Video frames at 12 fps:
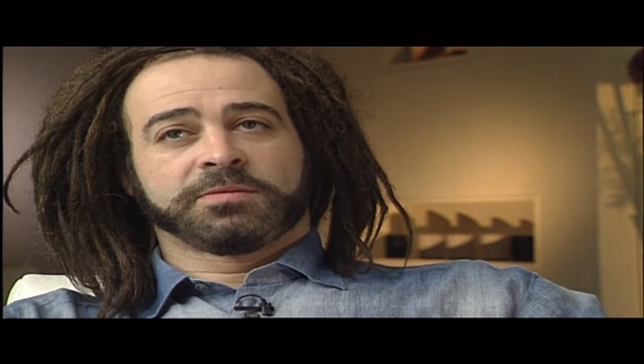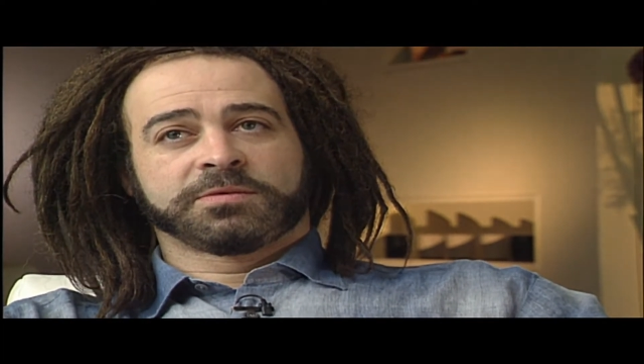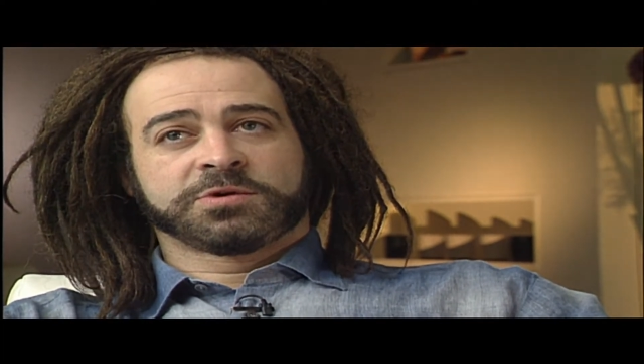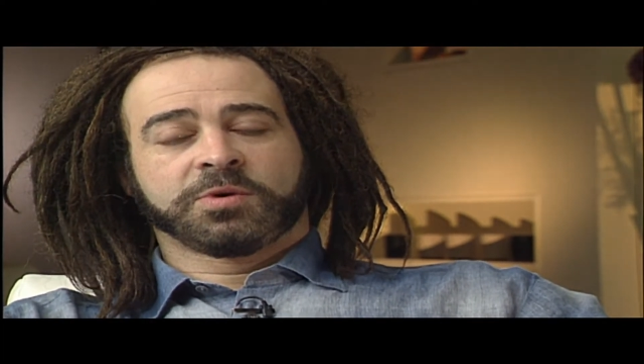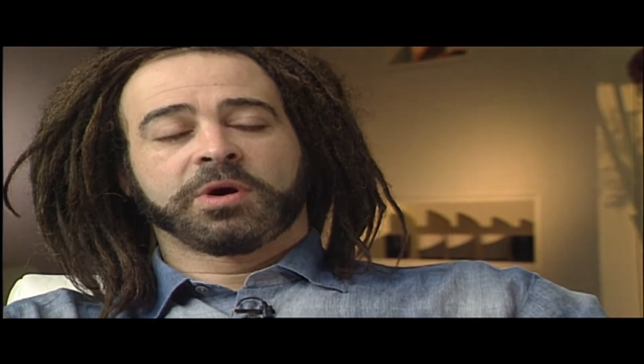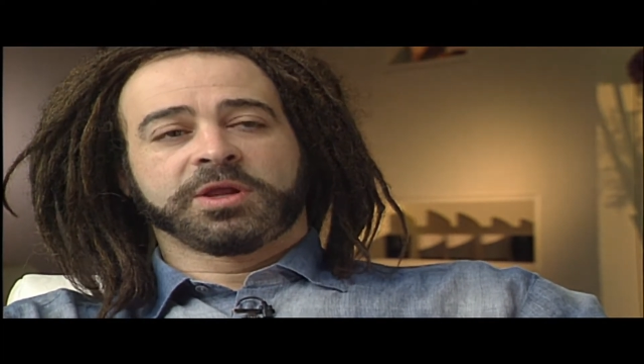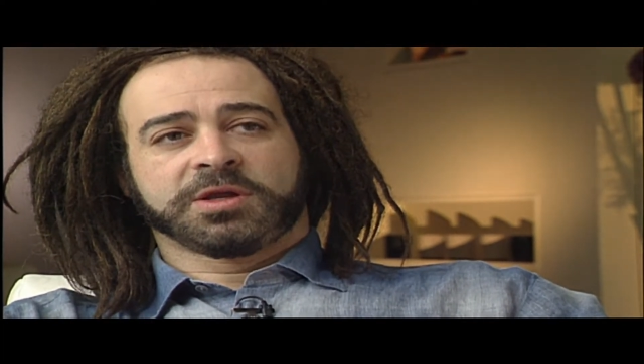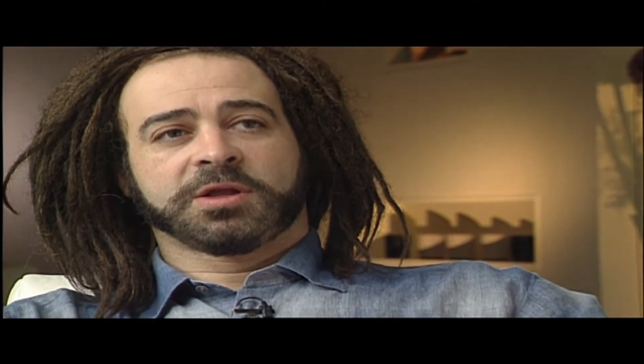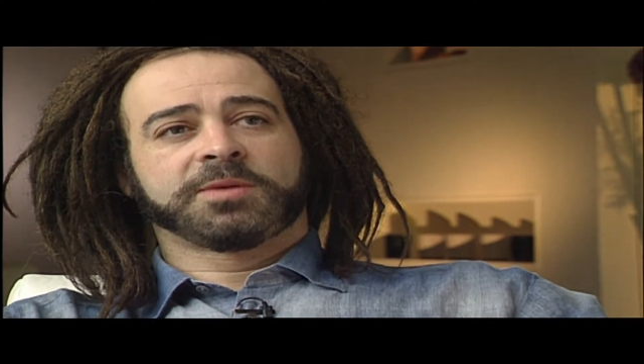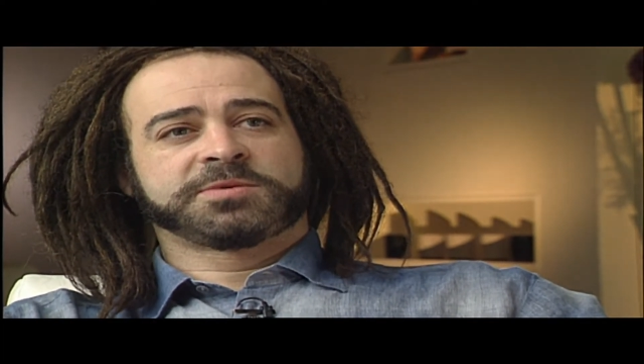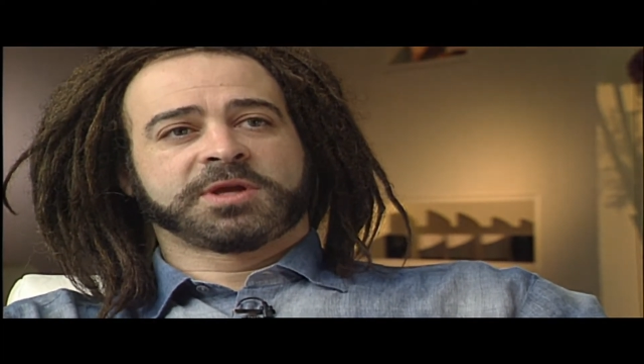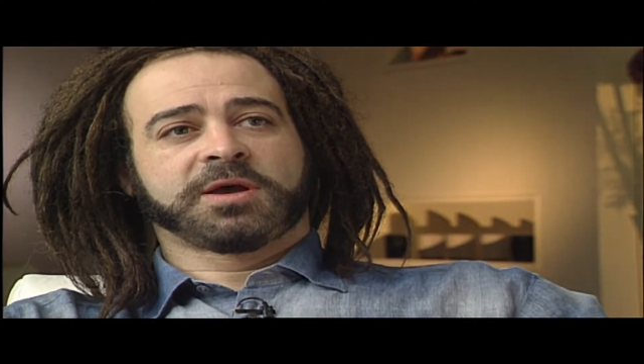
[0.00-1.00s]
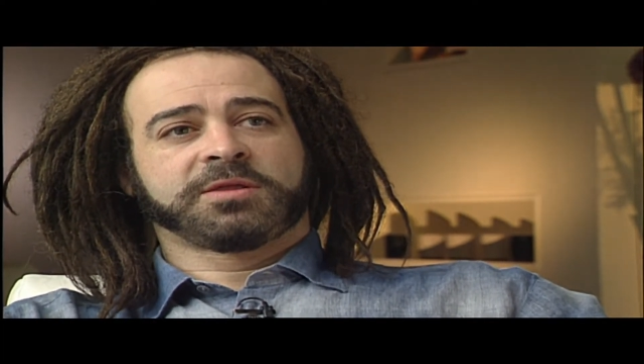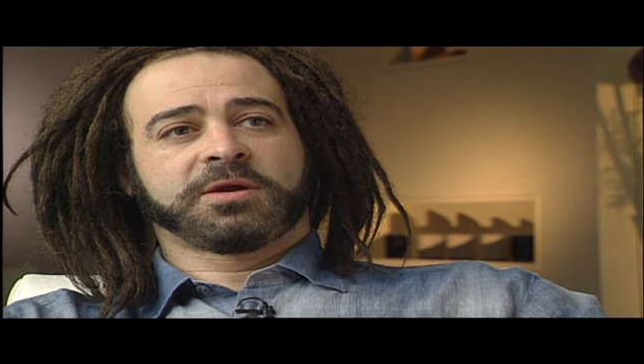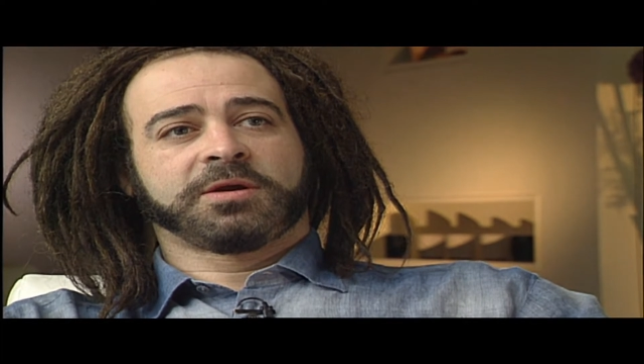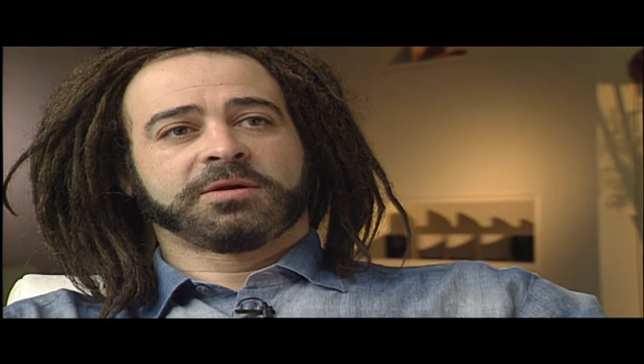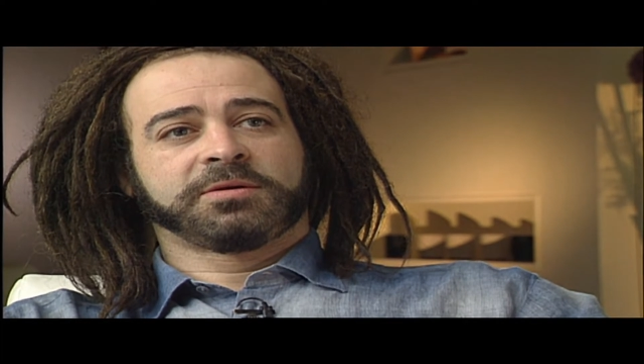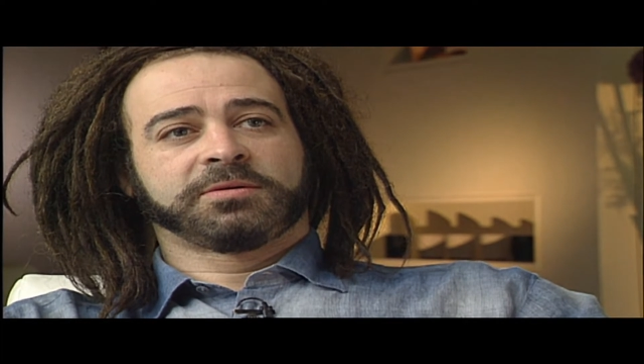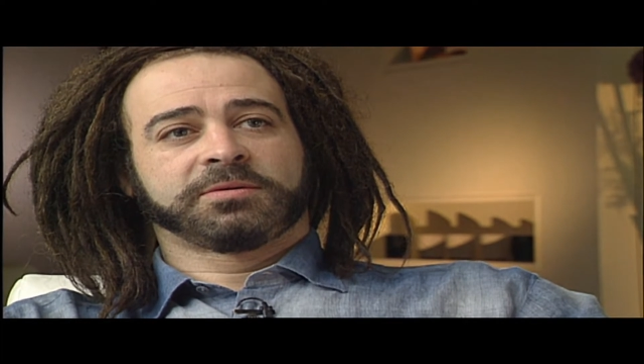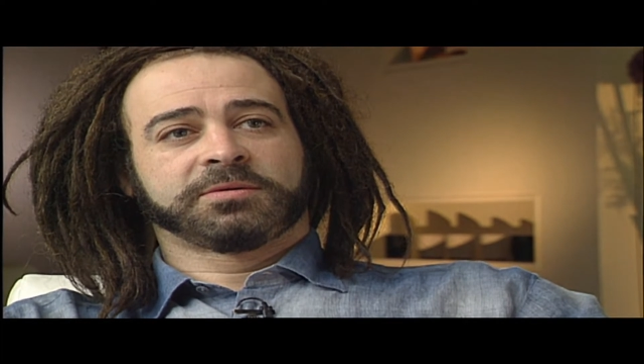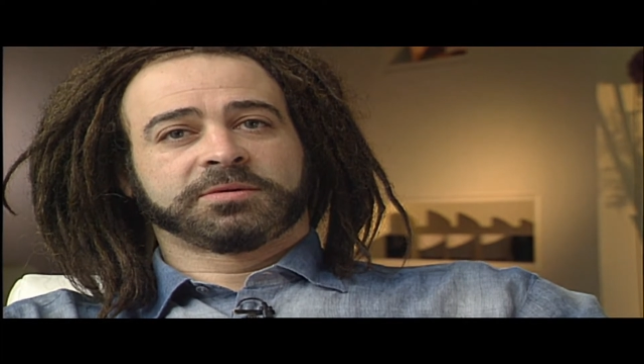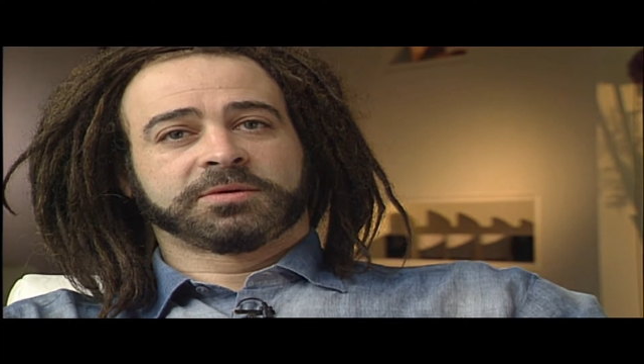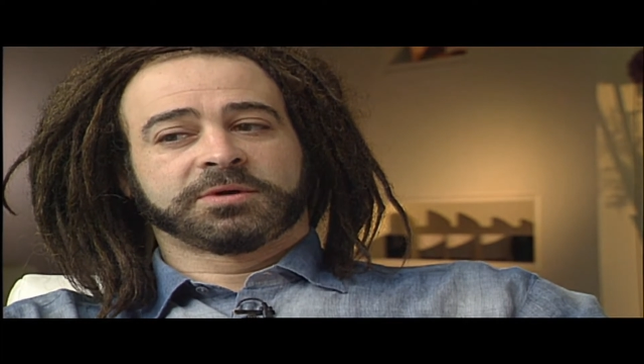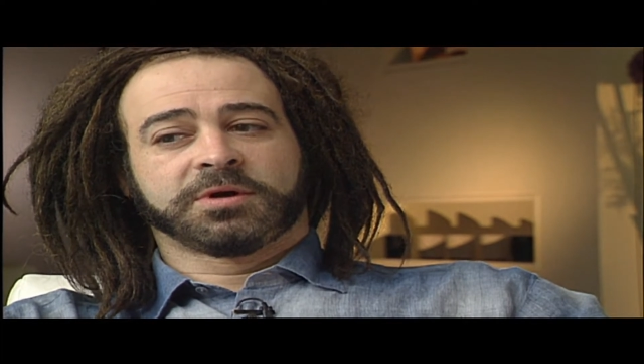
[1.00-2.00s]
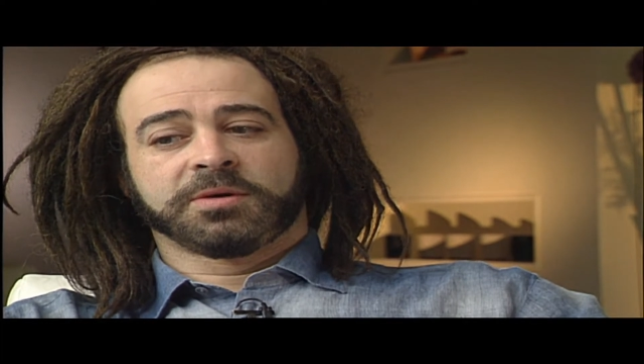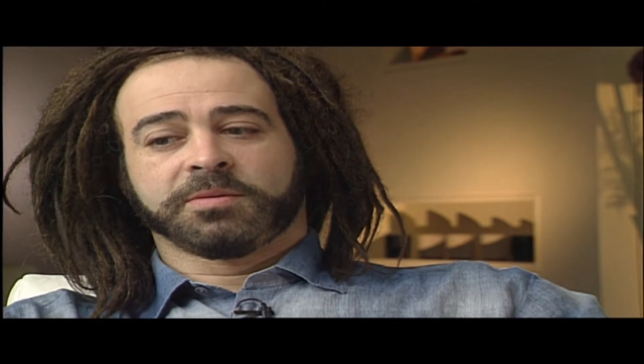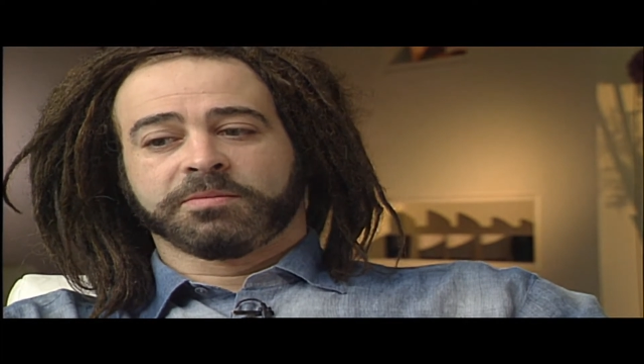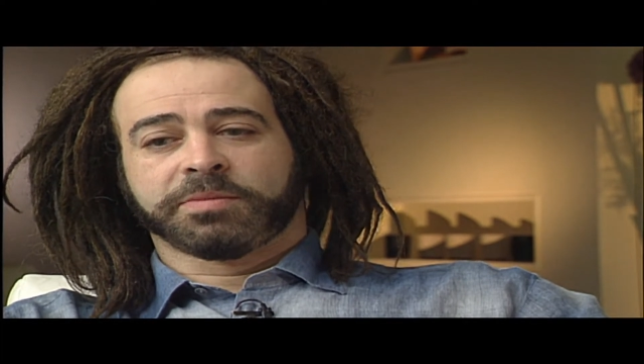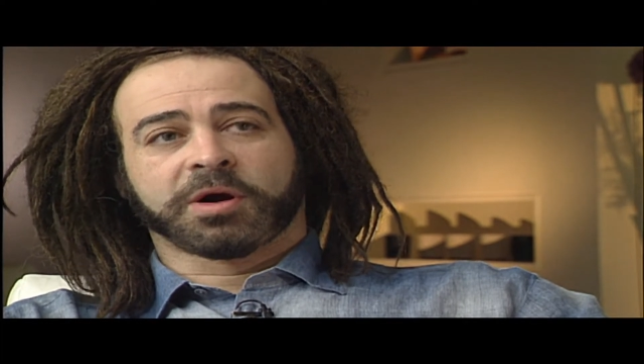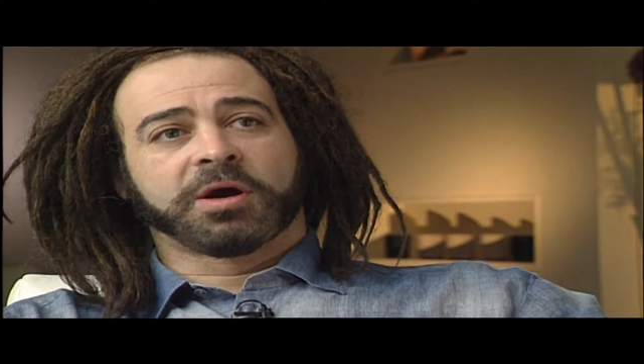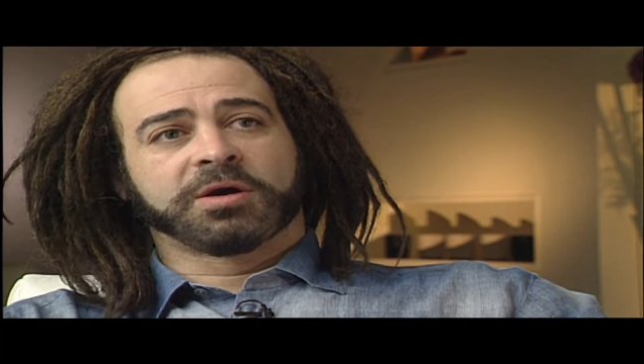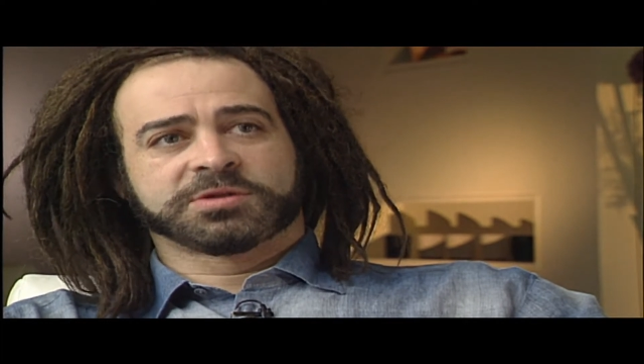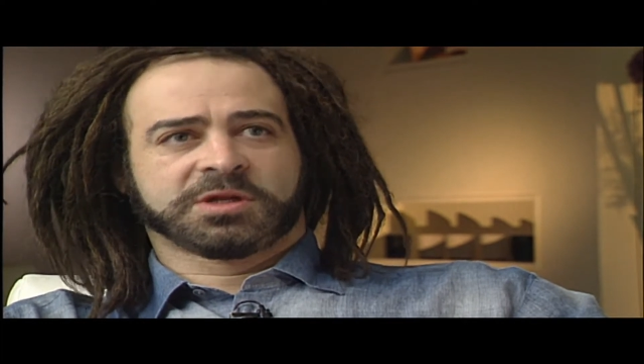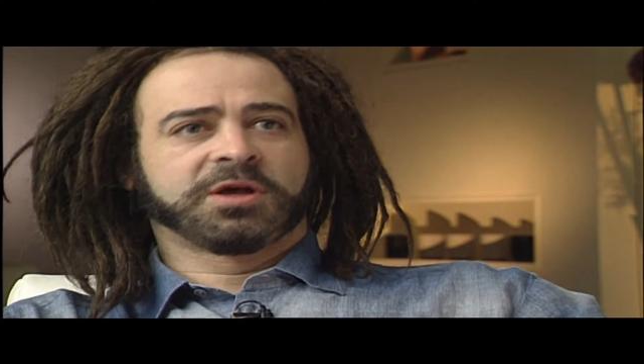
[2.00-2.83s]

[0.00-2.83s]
20 clubs down there. Bars,